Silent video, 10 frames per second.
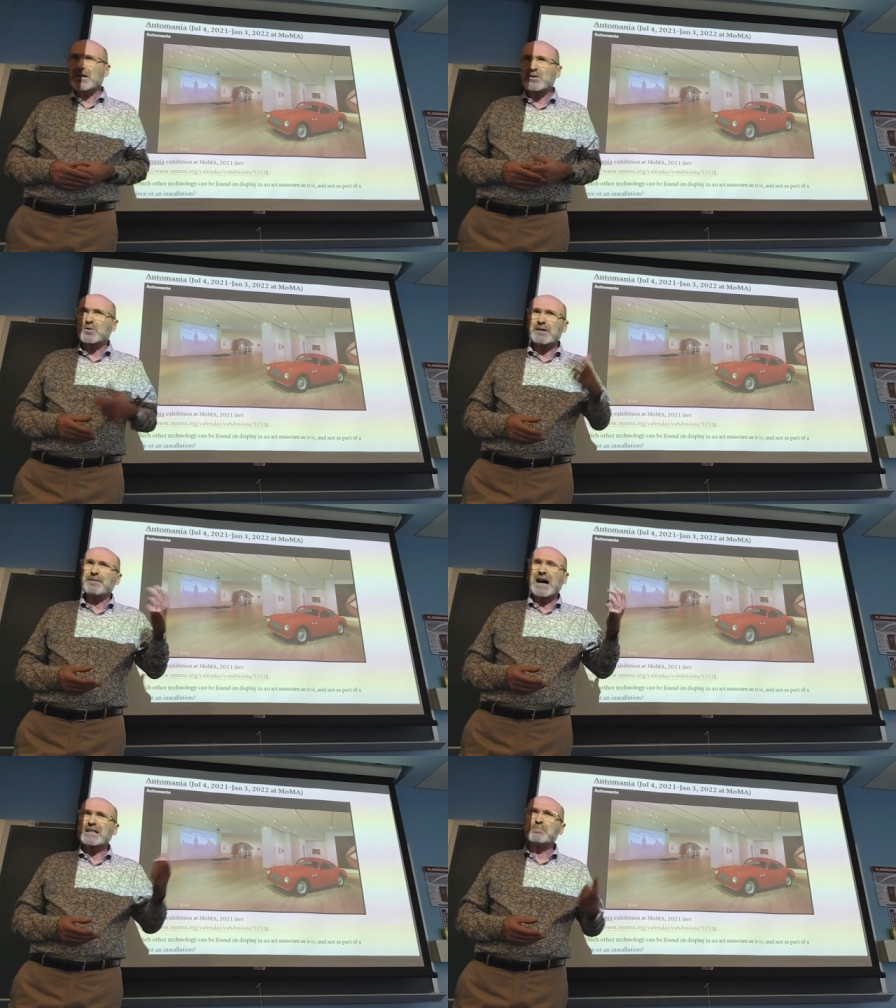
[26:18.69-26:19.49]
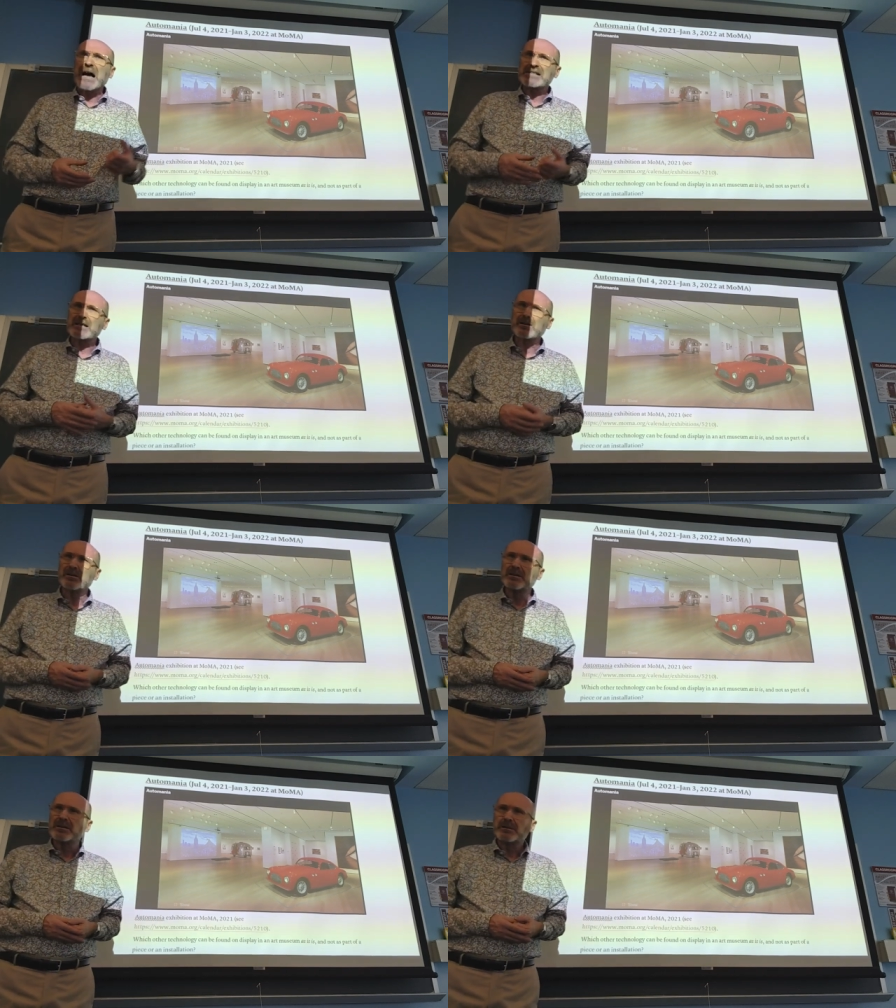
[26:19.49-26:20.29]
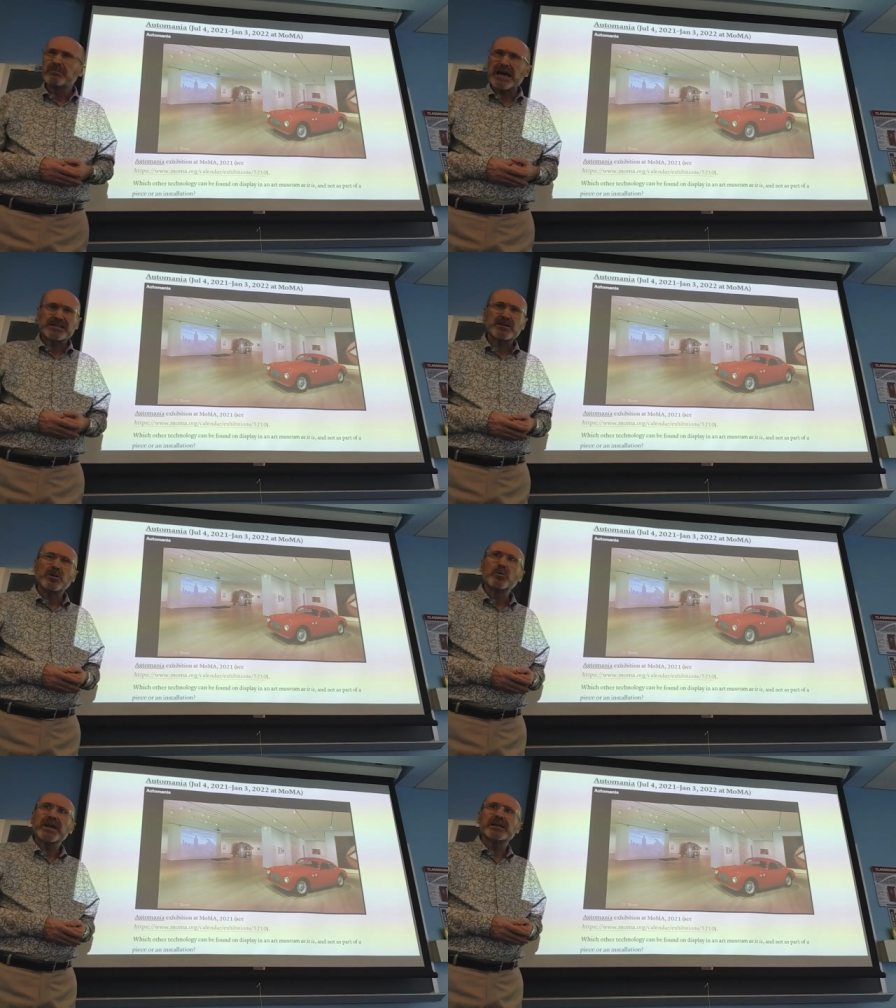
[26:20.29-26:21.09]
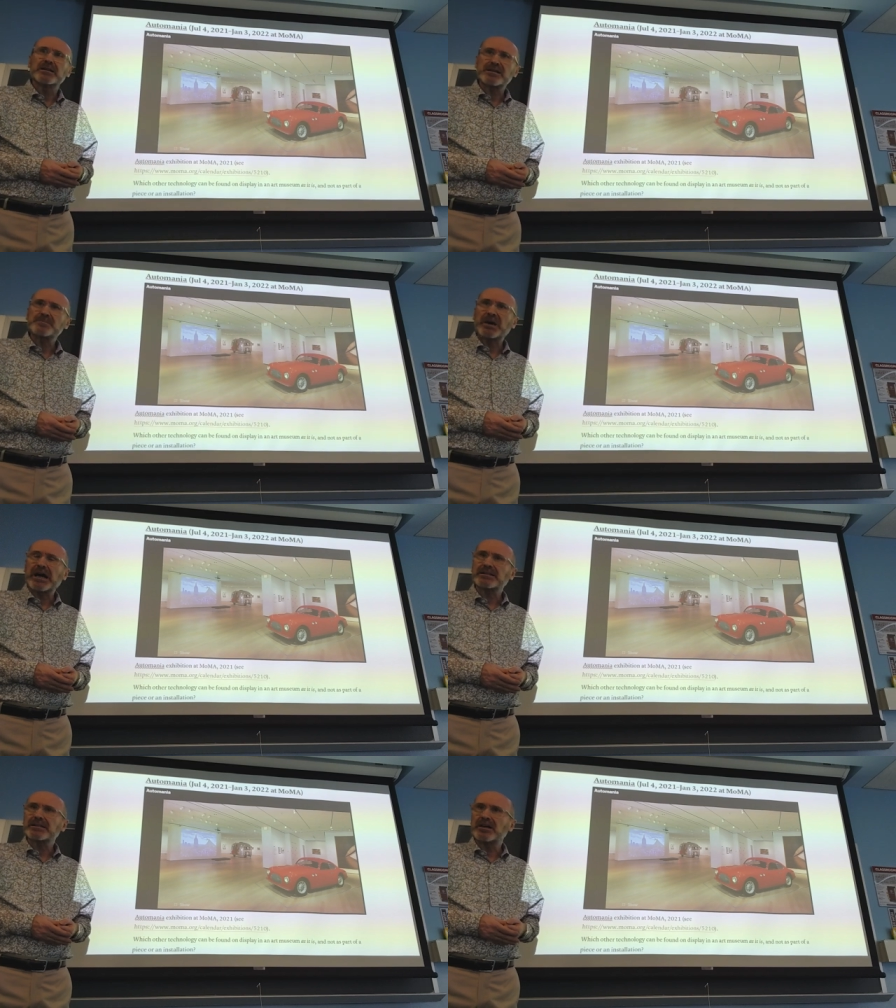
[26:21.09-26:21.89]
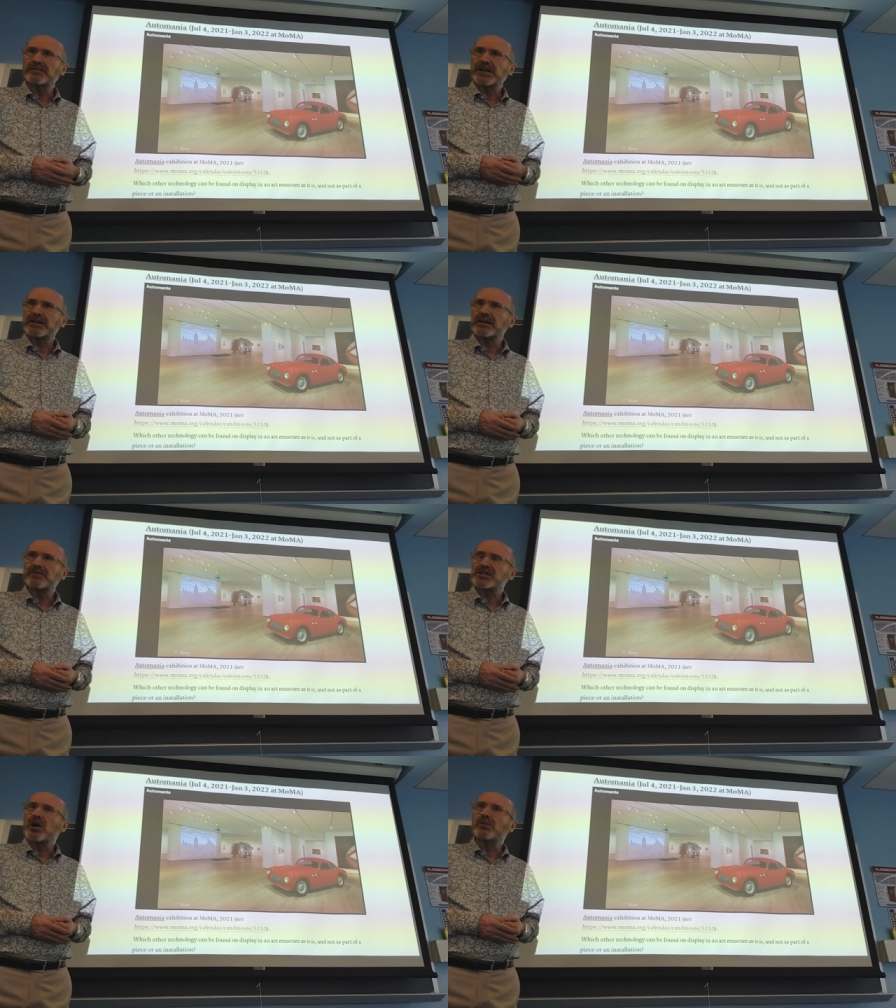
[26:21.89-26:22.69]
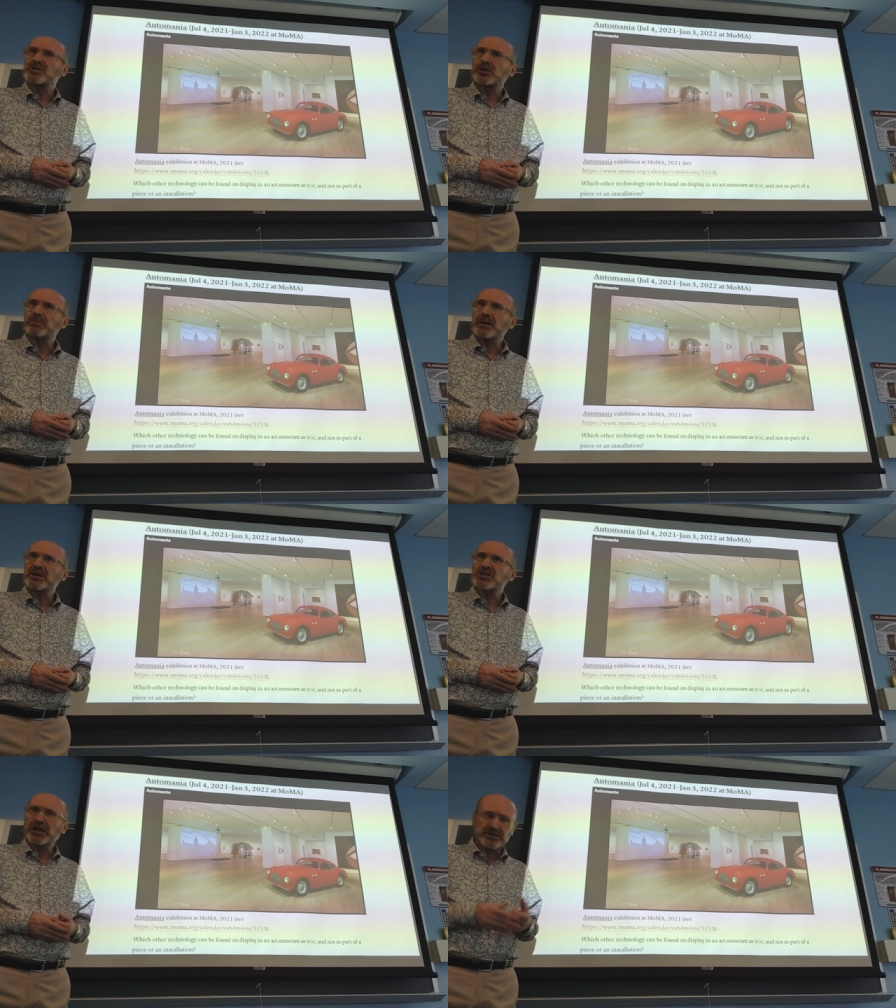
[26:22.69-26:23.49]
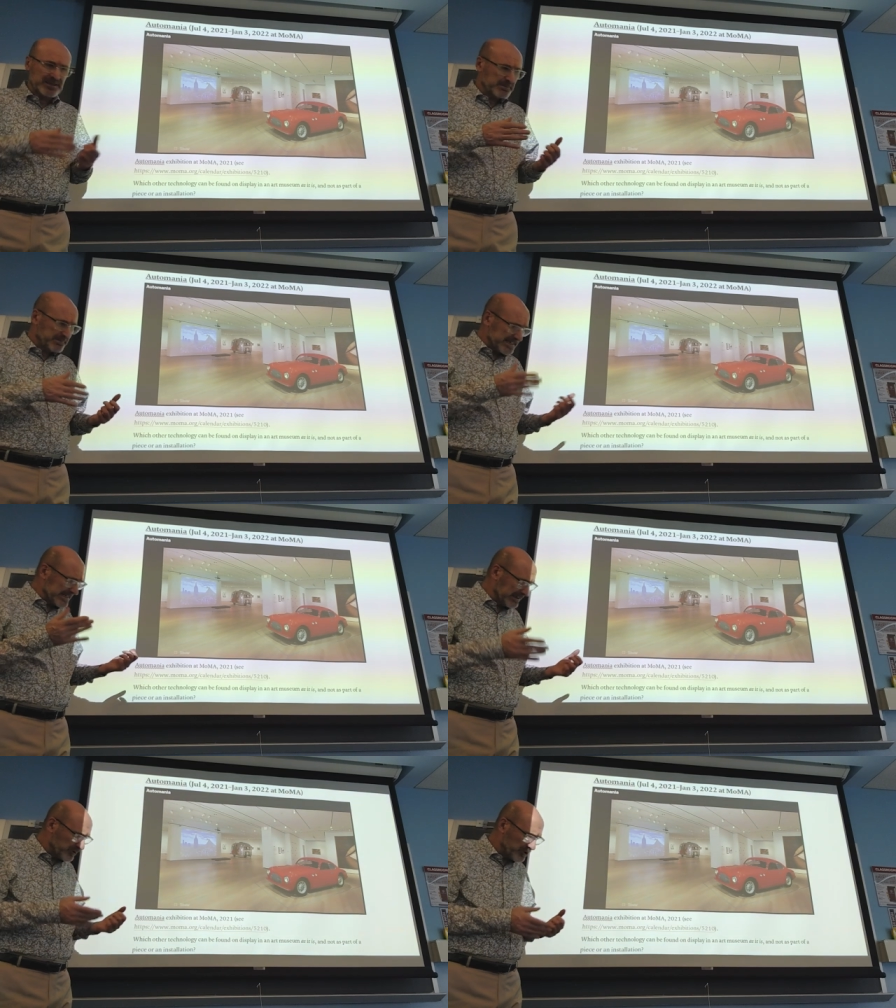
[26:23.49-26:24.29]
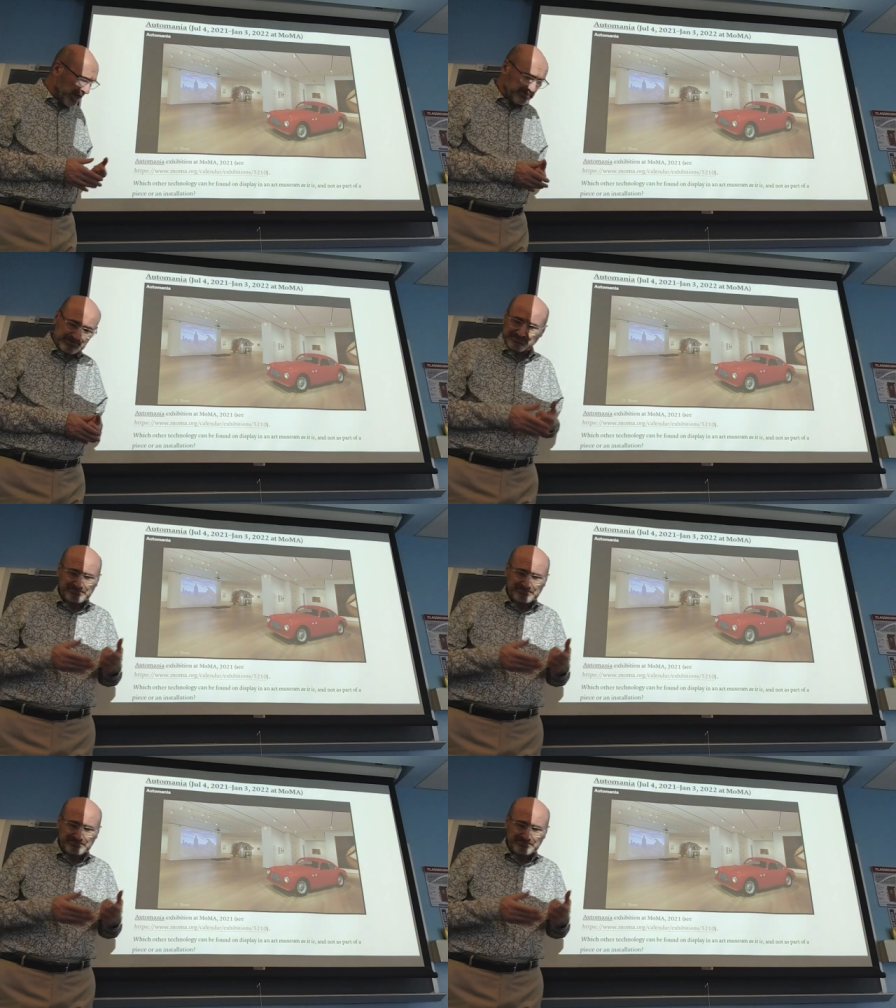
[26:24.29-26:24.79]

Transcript: You can find a bicycle bicycle wheel as part of, an, of a sculpture by Michel, Marcel Duchamp.